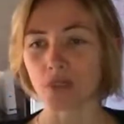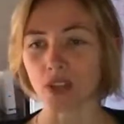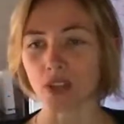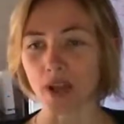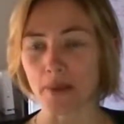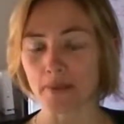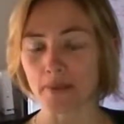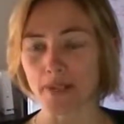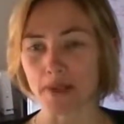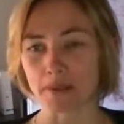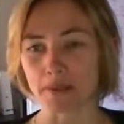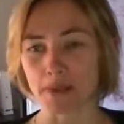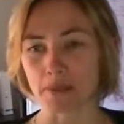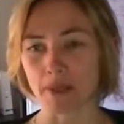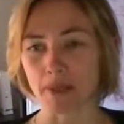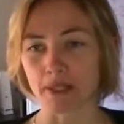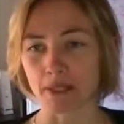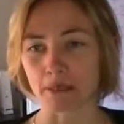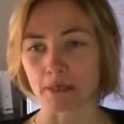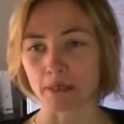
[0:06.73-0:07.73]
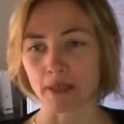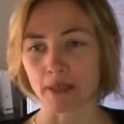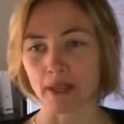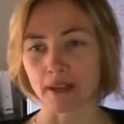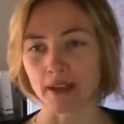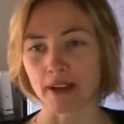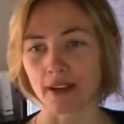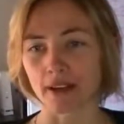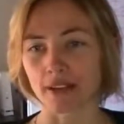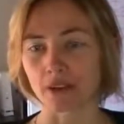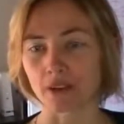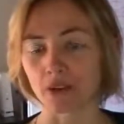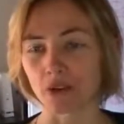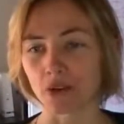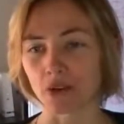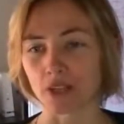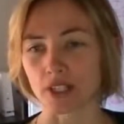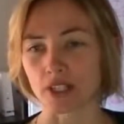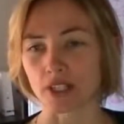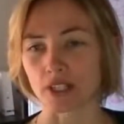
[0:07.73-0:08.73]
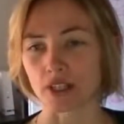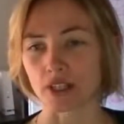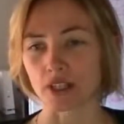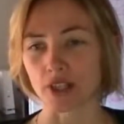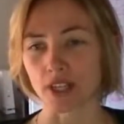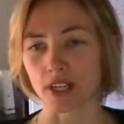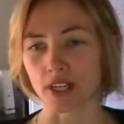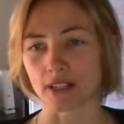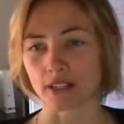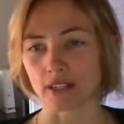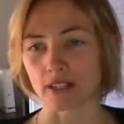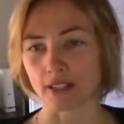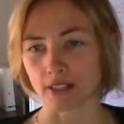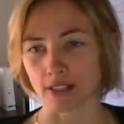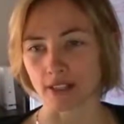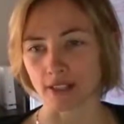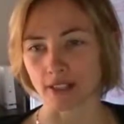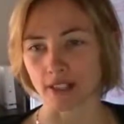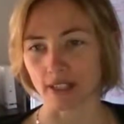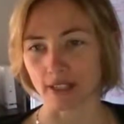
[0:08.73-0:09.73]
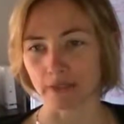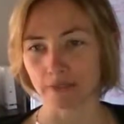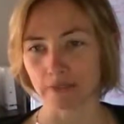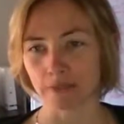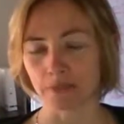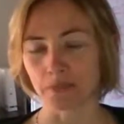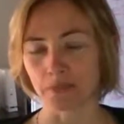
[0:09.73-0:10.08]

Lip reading: I became a spending planner in August 2016